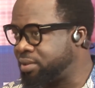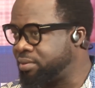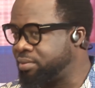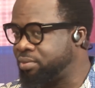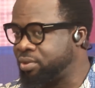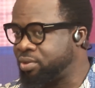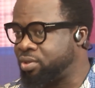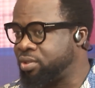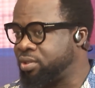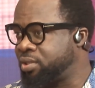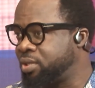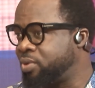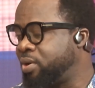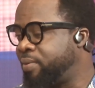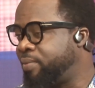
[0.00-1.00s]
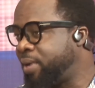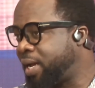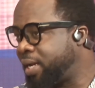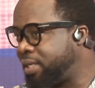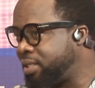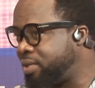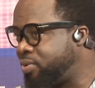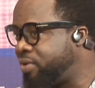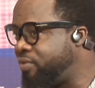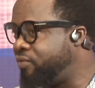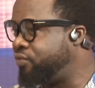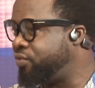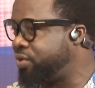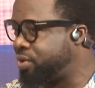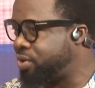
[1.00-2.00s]
because they were bad, they were
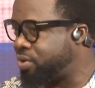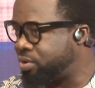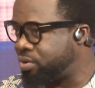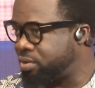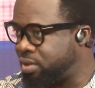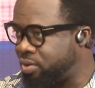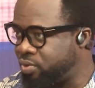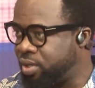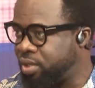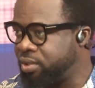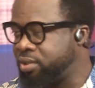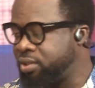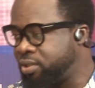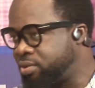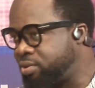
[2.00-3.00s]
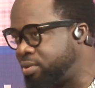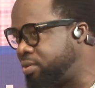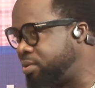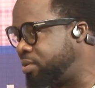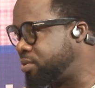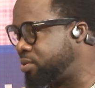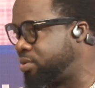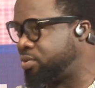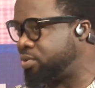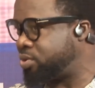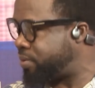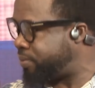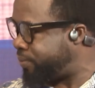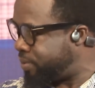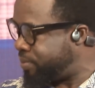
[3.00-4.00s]
inferior, they were this to
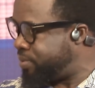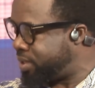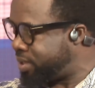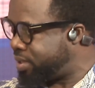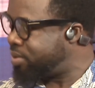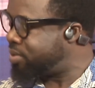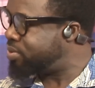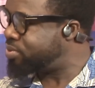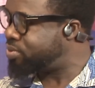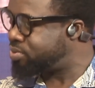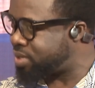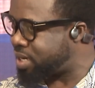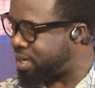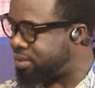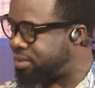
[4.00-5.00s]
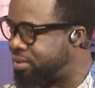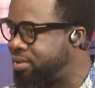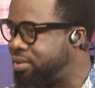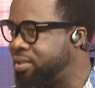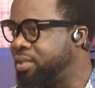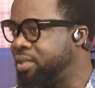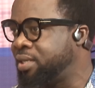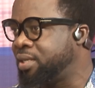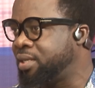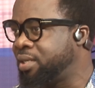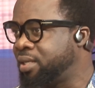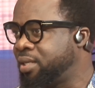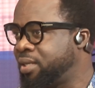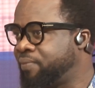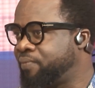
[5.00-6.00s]
the public. You don't do that.
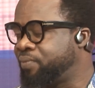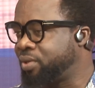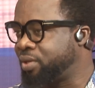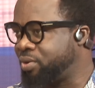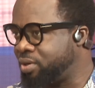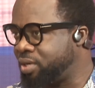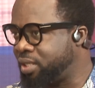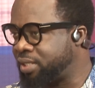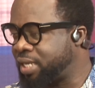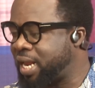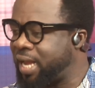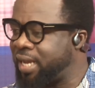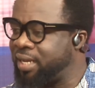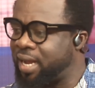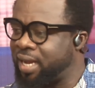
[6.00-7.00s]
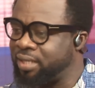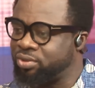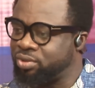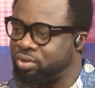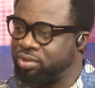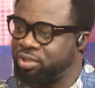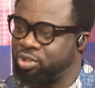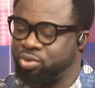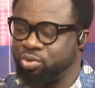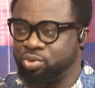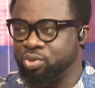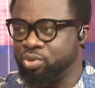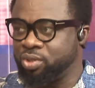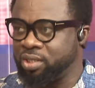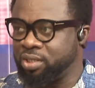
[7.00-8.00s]
You understand? I thought they should
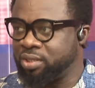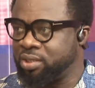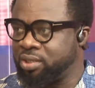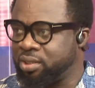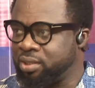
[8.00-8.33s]
know this.